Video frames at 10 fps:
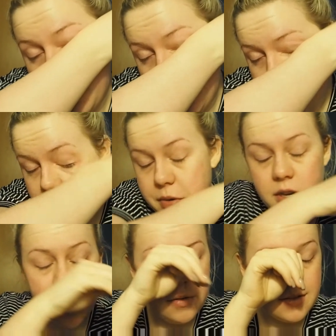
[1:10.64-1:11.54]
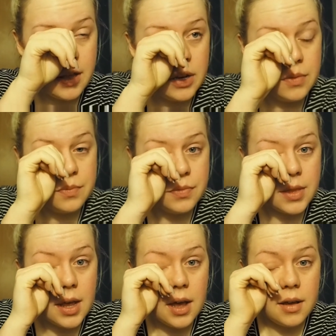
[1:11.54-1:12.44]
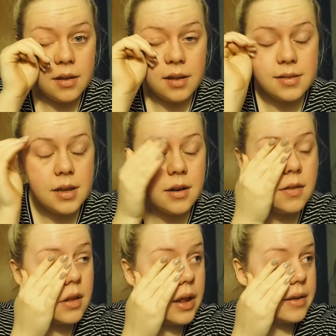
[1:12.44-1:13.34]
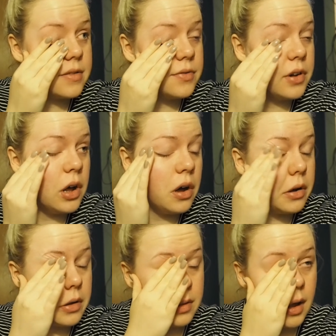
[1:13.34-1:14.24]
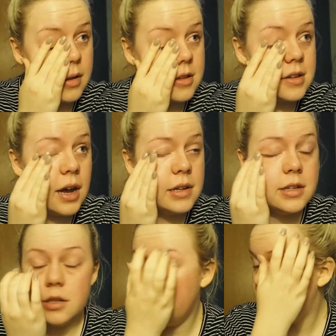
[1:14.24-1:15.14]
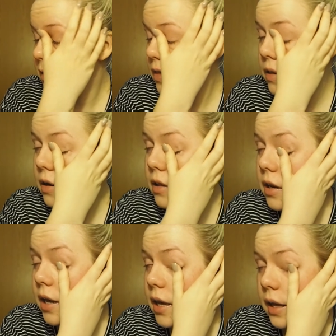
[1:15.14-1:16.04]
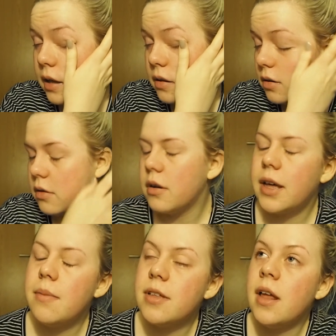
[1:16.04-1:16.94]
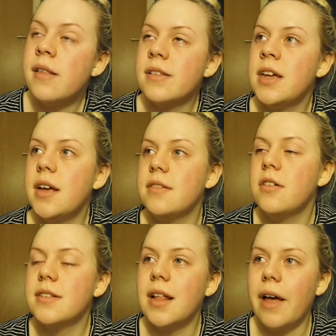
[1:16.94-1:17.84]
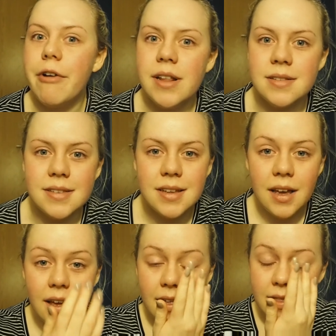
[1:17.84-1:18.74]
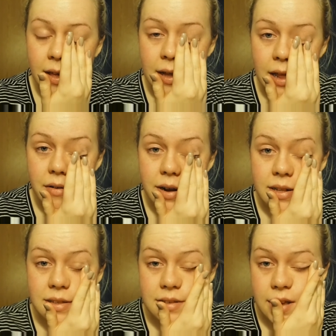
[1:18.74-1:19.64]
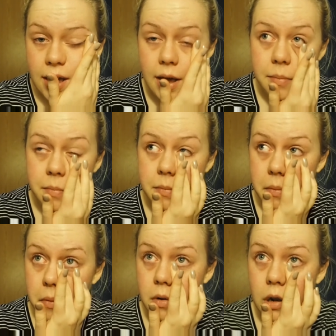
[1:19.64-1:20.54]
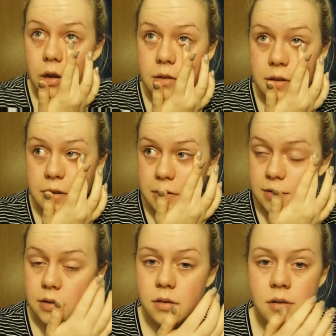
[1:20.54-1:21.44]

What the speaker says: I've been using that. I said in the last vlog that I'd started using the Clinique. No, I keep saying it's Clinique. It's not. It's Clarins. The Clarins Lotus